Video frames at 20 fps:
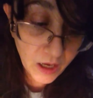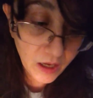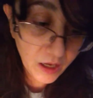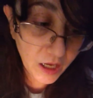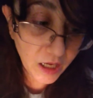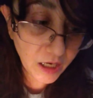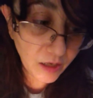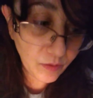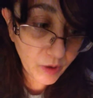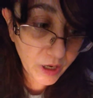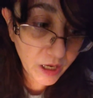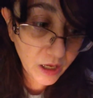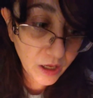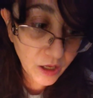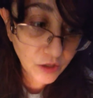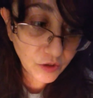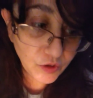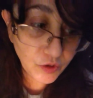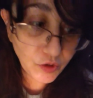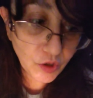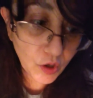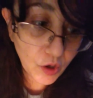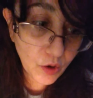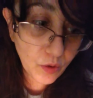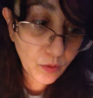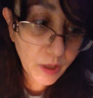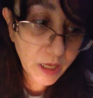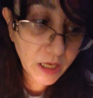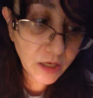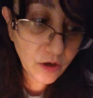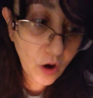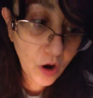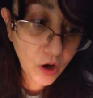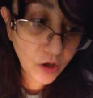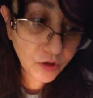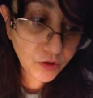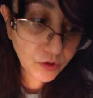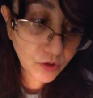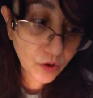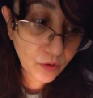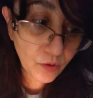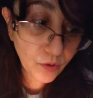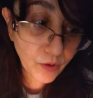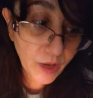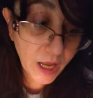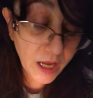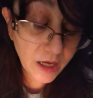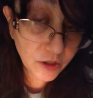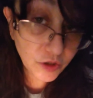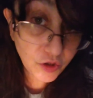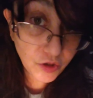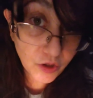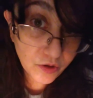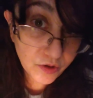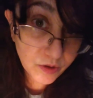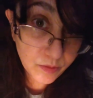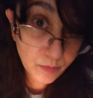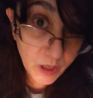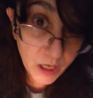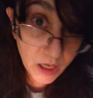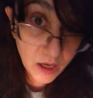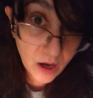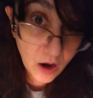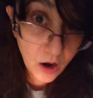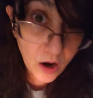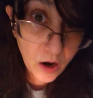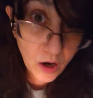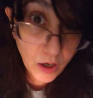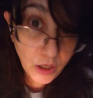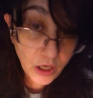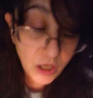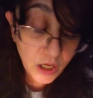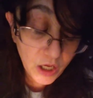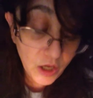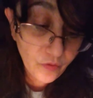Anyway, so it also, okay, it shows me on